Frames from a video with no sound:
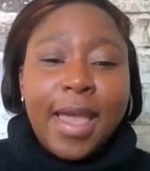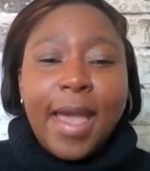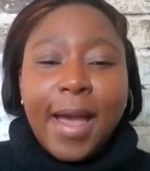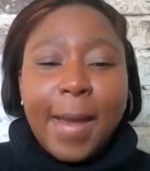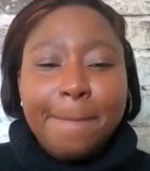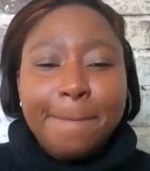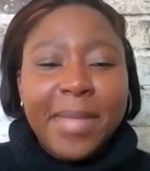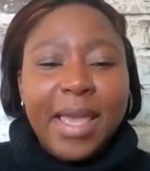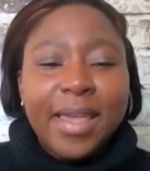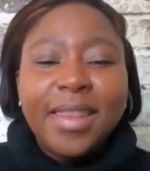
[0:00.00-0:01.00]
And
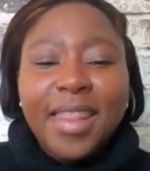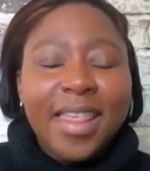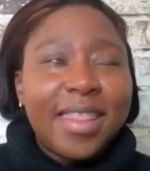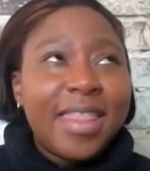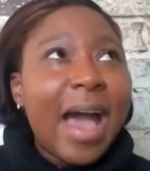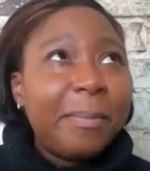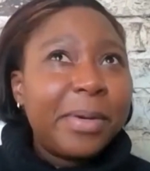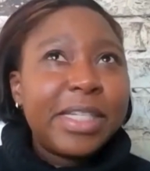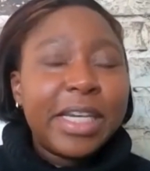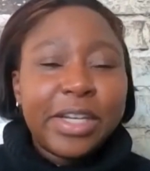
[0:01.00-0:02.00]
in
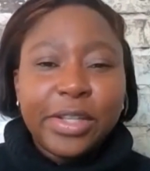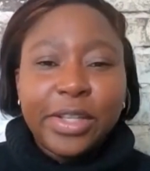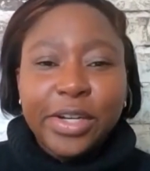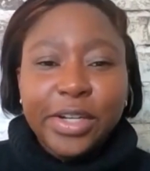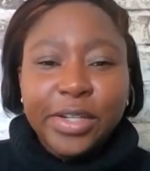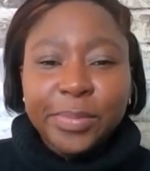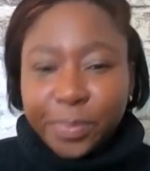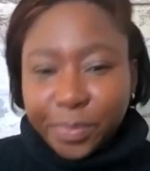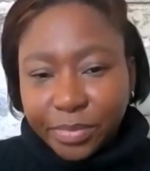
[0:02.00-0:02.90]
that particular